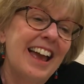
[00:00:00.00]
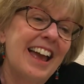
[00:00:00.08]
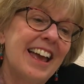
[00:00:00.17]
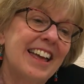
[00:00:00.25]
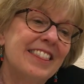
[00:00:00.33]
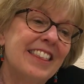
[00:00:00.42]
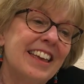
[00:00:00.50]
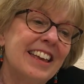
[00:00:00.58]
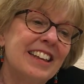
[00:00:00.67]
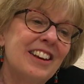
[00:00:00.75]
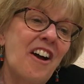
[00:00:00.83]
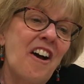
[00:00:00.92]
And
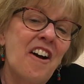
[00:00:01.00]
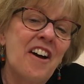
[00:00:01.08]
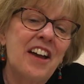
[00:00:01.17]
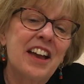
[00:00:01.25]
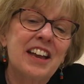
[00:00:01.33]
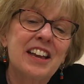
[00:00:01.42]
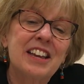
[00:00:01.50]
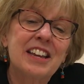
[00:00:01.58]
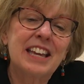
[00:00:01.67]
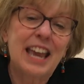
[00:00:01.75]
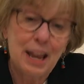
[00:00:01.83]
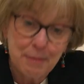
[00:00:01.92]
then I
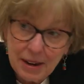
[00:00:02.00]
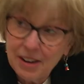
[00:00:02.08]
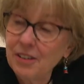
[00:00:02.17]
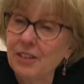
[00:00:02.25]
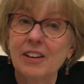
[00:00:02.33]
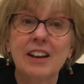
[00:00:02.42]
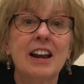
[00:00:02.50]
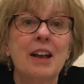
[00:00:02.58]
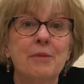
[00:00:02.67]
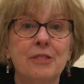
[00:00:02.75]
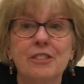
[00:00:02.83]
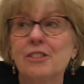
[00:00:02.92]
came here, and I
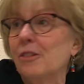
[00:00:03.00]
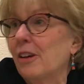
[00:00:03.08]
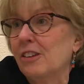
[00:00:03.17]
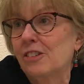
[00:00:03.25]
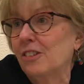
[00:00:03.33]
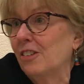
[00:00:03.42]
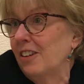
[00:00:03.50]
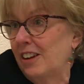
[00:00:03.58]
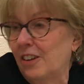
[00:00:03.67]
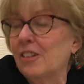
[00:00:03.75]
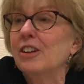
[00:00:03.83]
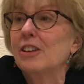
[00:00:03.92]
was the Director
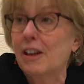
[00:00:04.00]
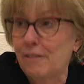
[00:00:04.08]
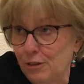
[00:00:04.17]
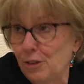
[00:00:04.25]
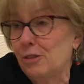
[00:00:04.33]
here of